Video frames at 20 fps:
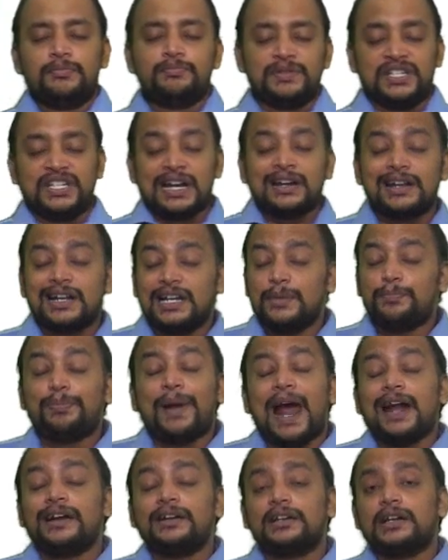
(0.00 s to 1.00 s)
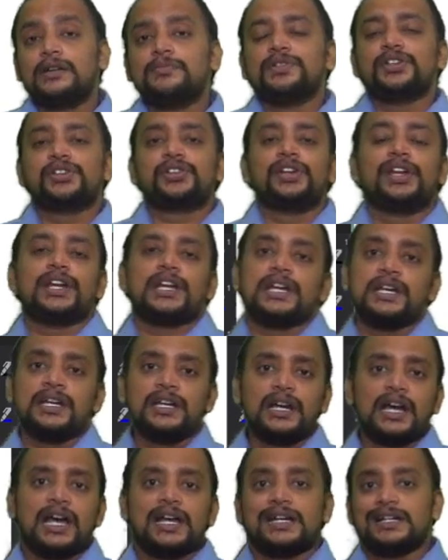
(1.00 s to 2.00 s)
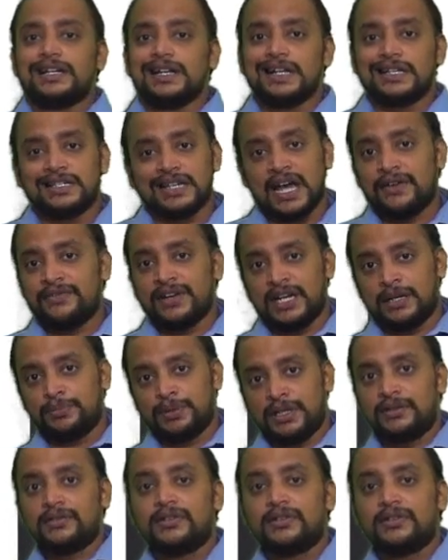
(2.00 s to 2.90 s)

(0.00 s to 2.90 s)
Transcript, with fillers: generally plant and machinery, ITC available.